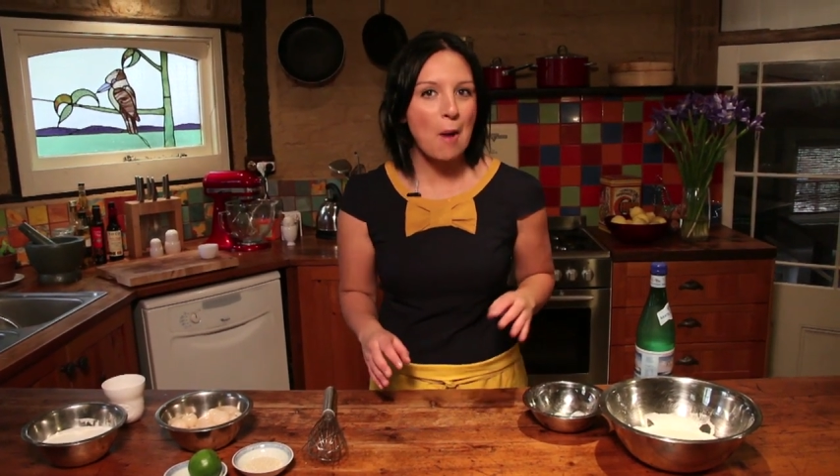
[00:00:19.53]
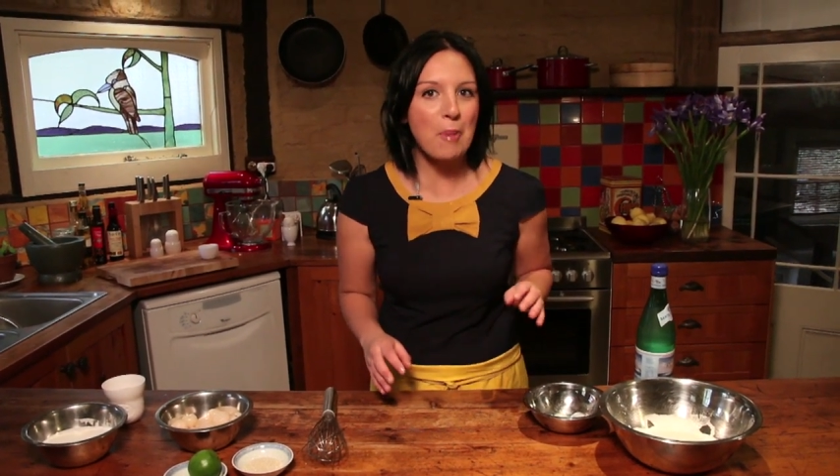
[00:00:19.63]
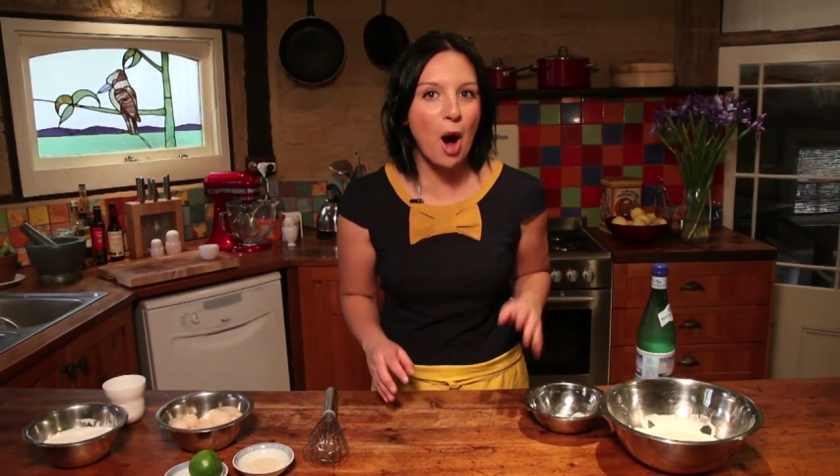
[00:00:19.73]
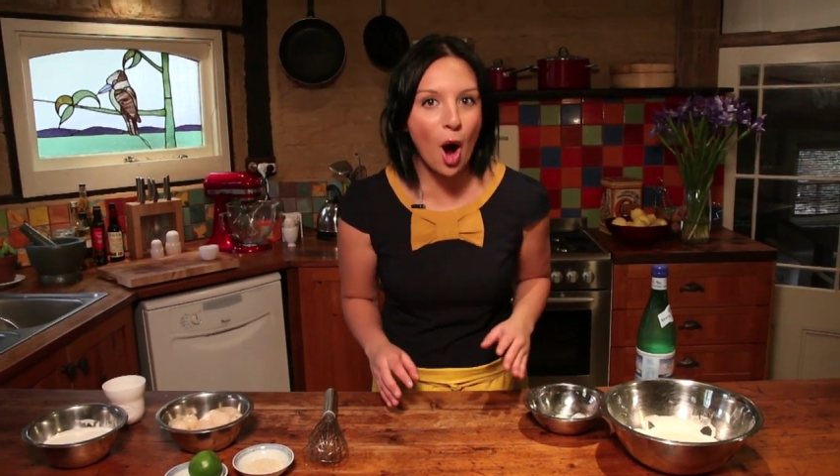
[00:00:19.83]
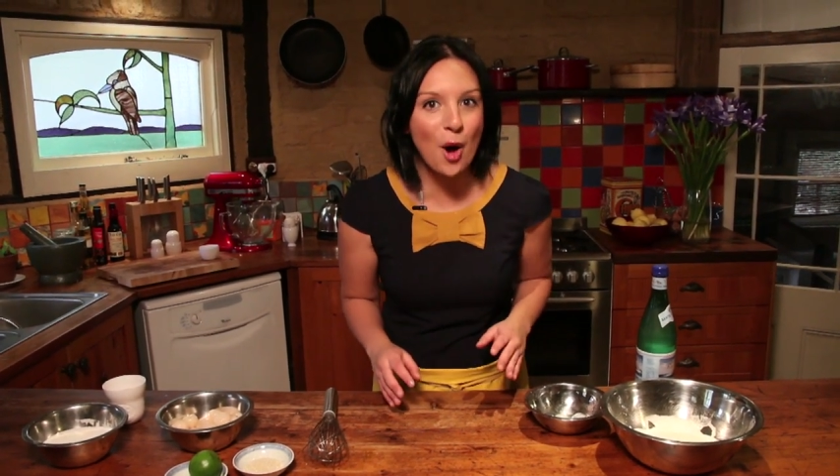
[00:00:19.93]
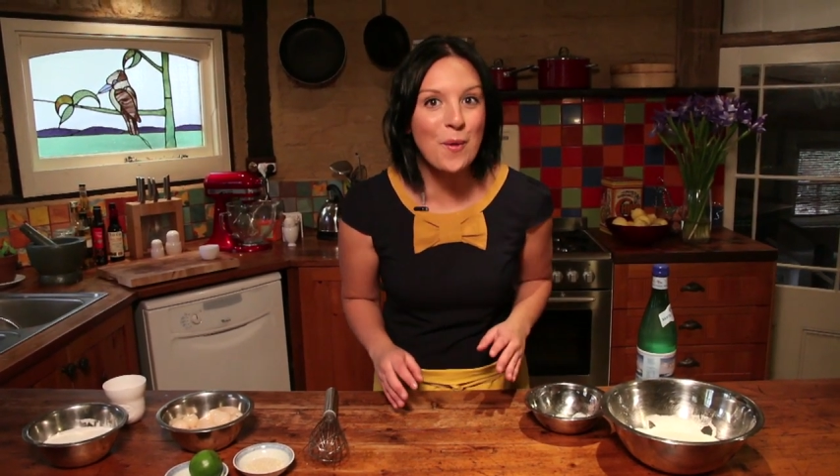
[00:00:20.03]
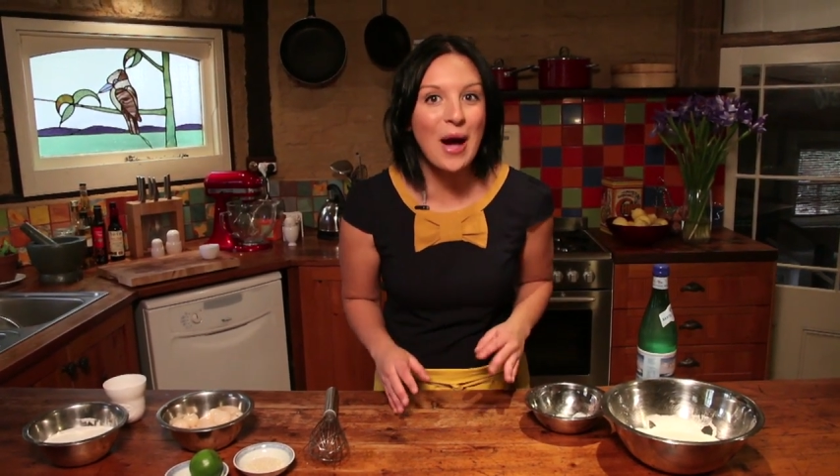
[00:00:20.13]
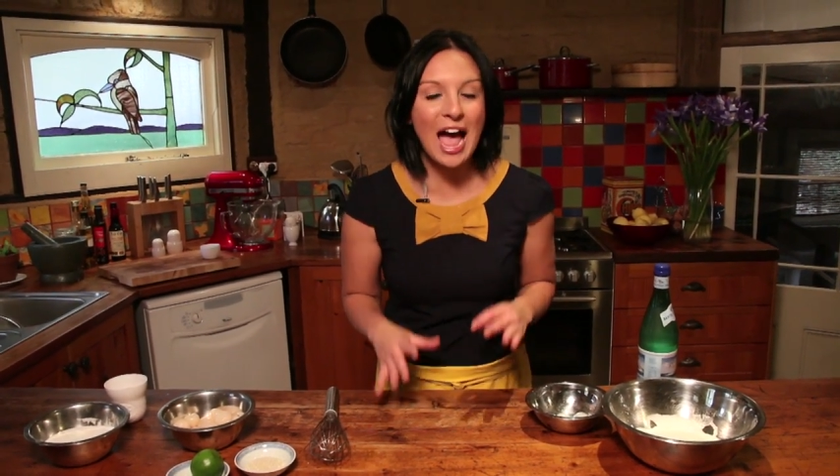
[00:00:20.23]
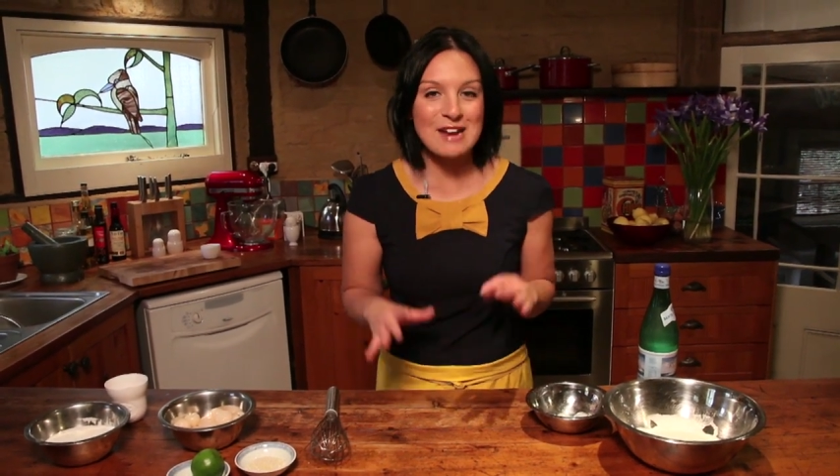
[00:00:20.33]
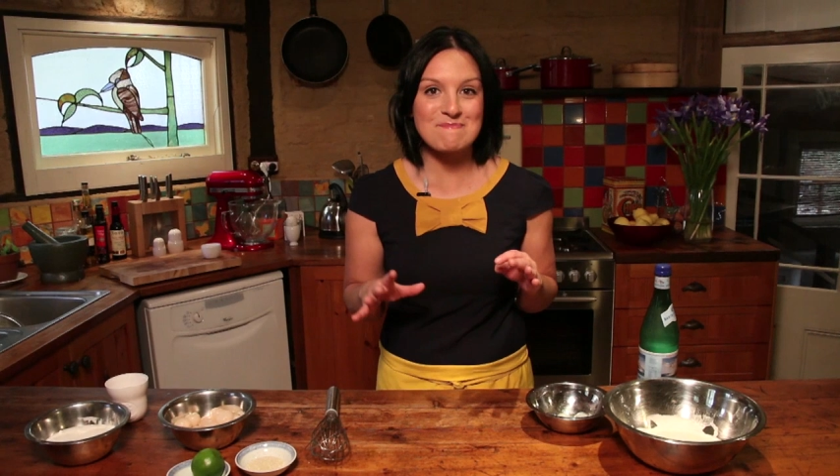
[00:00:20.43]
Po
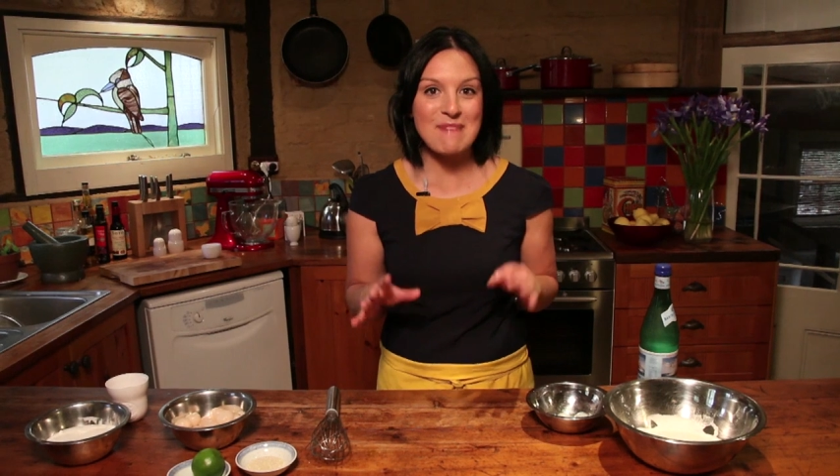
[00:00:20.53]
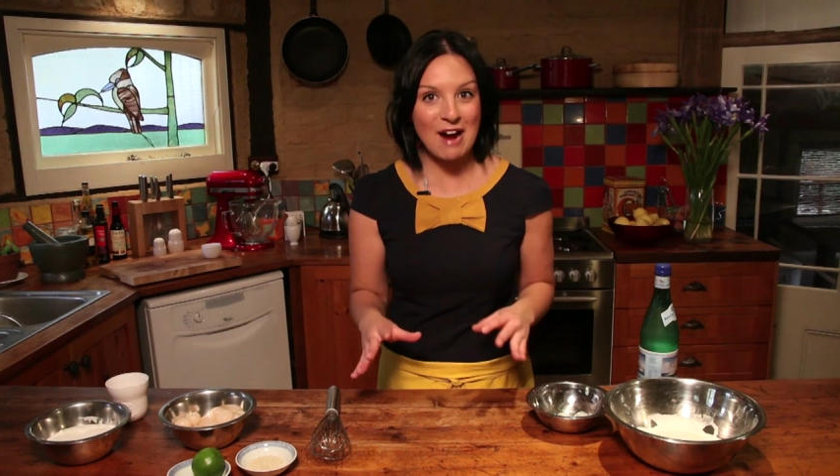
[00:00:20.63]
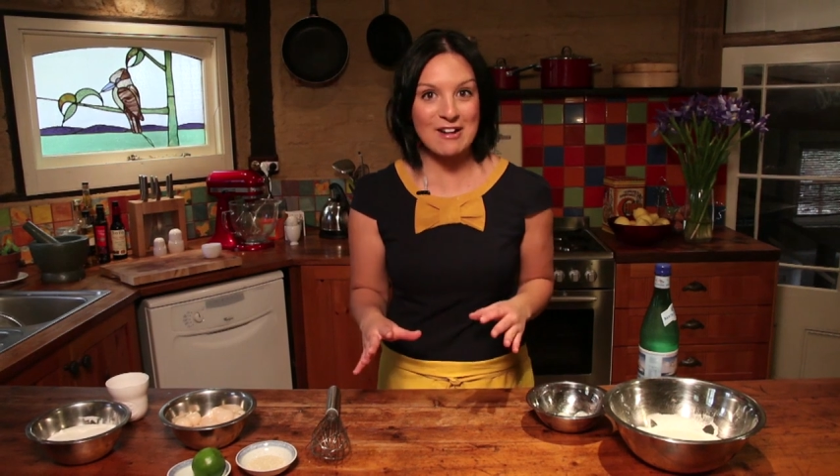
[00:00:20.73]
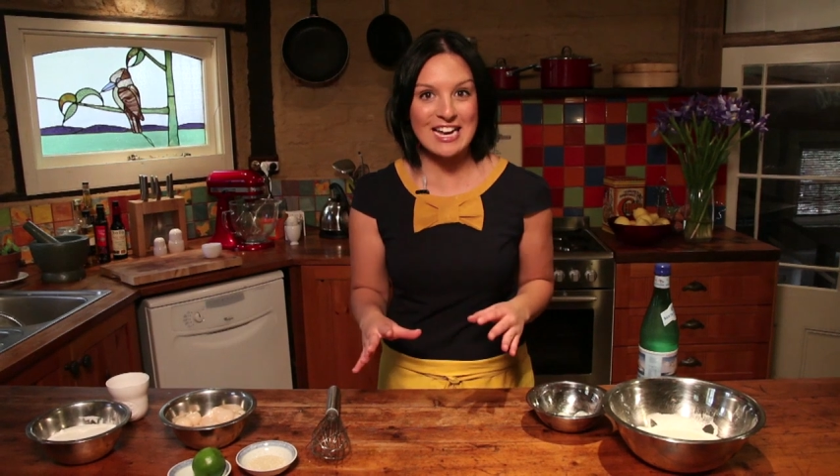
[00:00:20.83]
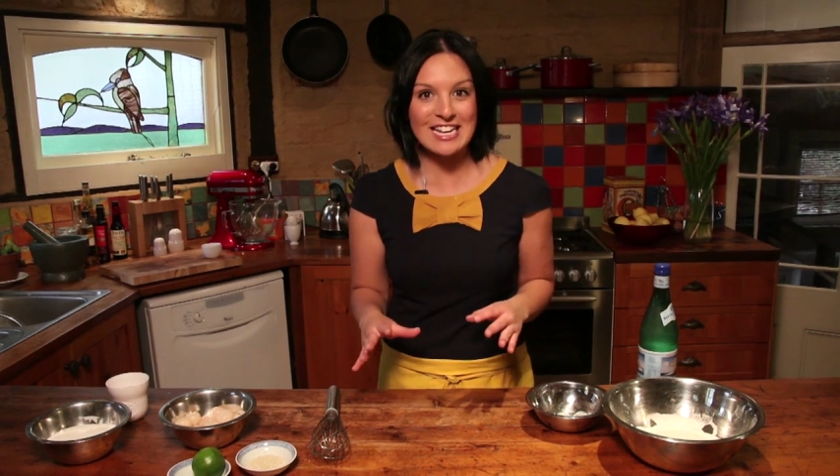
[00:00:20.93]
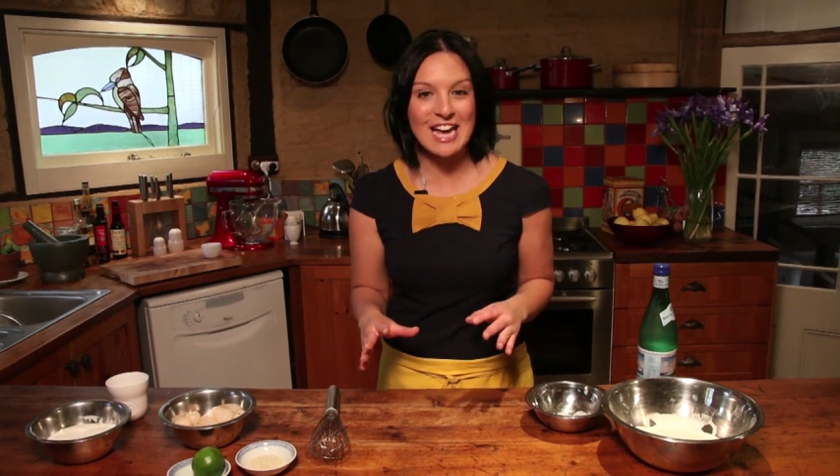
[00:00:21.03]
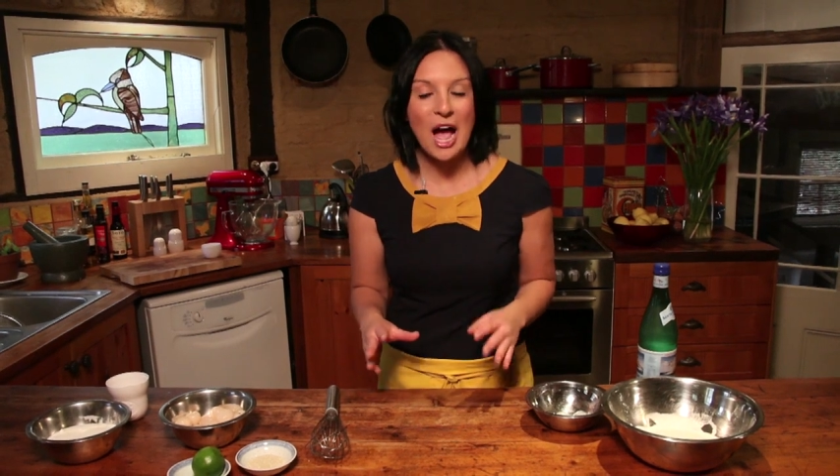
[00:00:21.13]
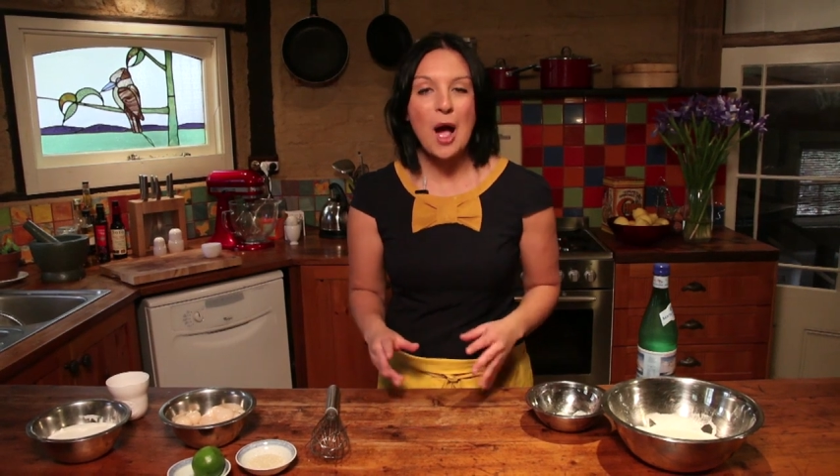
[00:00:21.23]
and Marion,